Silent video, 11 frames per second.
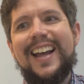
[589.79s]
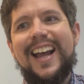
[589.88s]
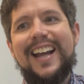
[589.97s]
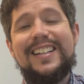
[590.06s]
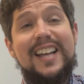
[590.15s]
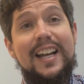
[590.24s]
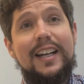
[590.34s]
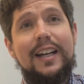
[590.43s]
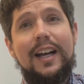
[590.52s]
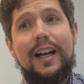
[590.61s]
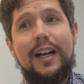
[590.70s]

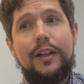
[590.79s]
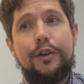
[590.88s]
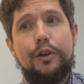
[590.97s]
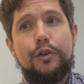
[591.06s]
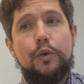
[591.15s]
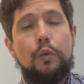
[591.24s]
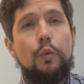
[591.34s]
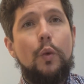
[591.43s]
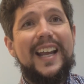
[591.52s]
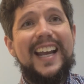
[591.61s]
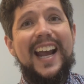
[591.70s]
your
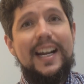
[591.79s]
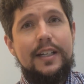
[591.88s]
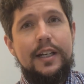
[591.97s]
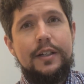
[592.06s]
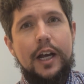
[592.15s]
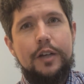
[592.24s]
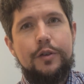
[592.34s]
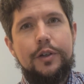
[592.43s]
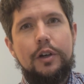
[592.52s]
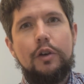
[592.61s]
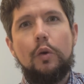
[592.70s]
2018 tax
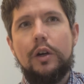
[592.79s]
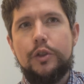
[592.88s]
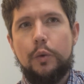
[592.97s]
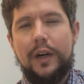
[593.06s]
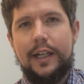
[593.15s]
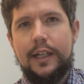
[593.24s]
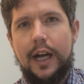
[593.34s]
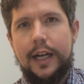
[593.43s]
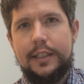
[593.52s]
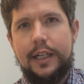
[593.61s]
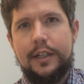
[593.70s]
return or a
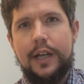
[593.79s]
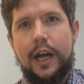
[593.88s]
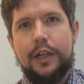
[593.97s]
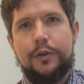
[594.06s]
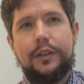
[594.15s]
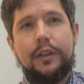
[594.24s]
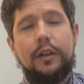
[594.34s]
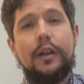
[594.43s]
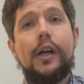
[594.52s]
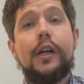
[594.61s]
2019 tax return.